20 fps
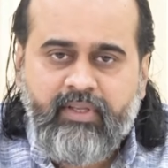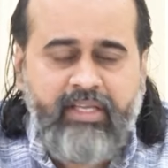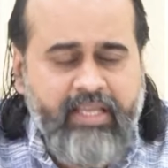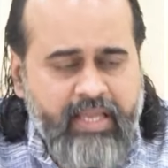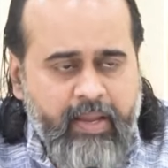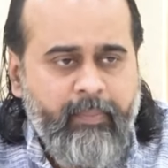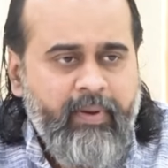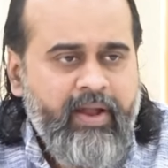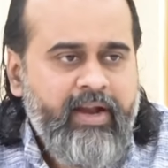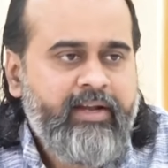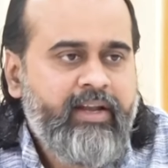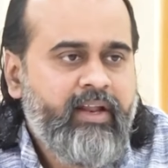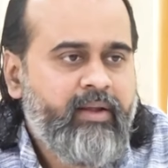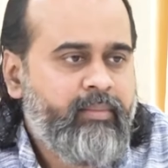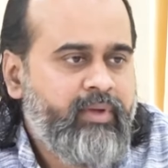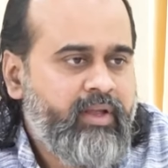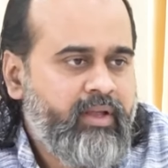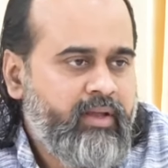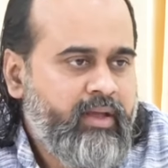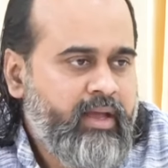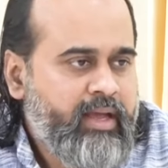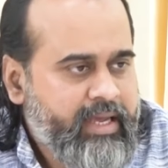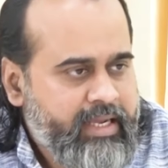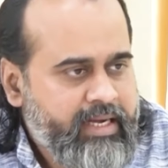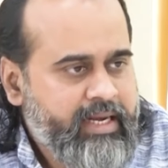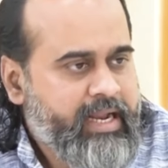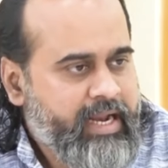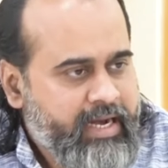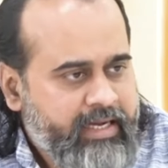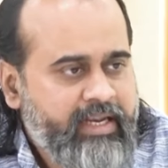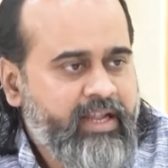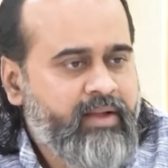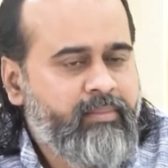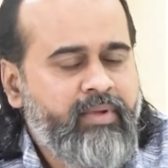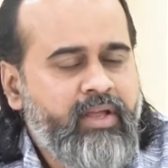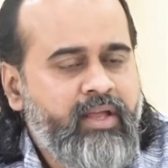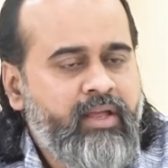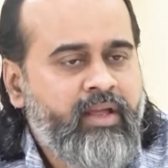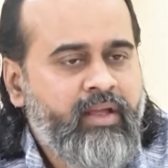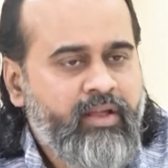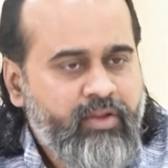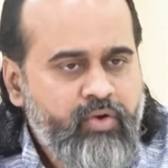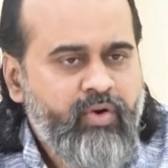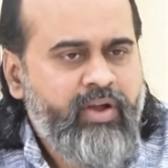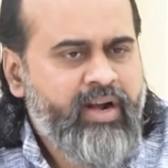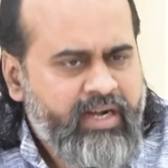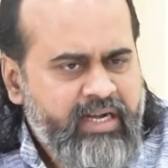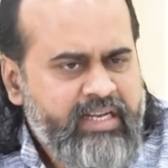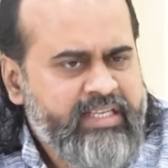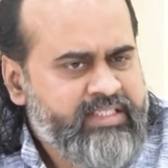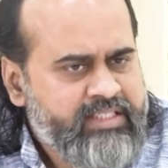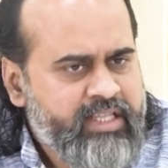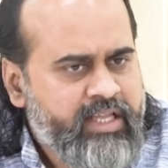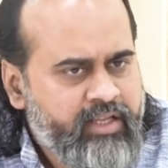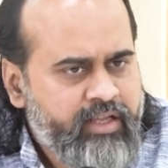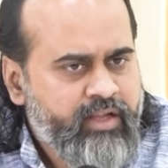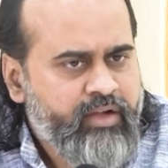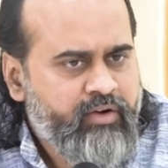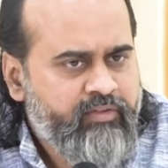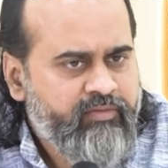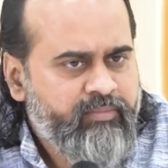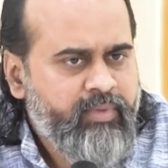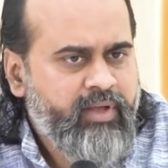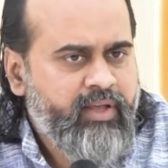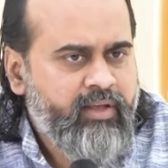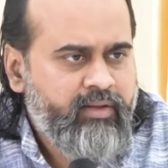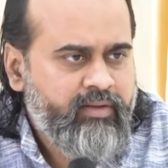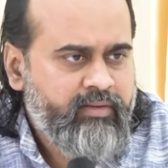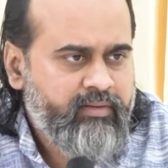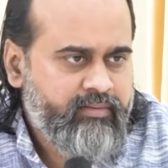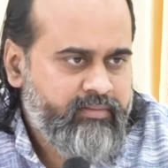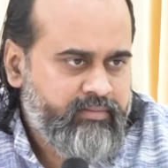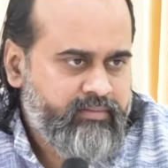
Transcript: Keep hating me. In hating me, you are at least thinking of me.